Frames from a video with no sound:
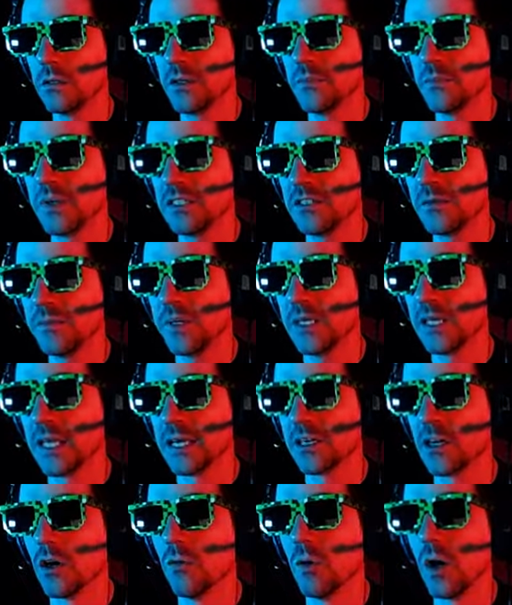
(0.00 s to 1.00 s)
it might just be
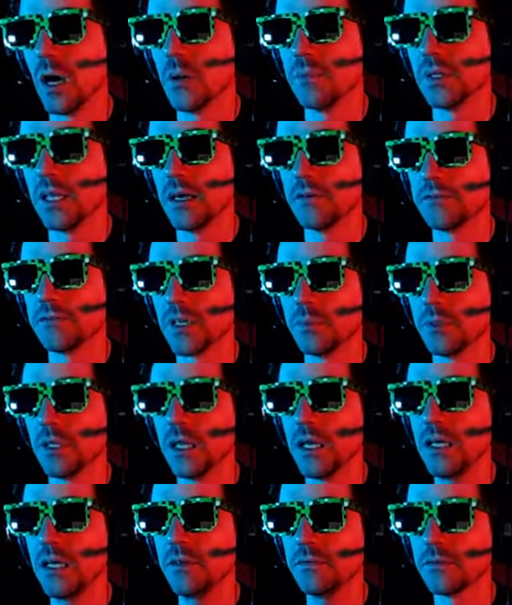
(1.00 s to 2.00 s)
like go up, left, up,
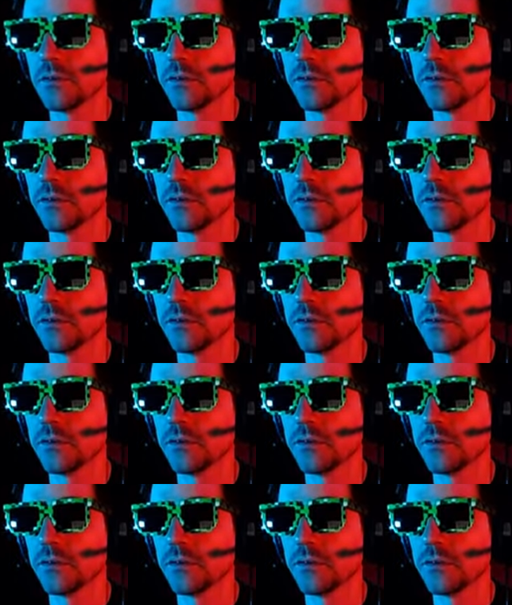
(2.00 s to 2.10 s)
left?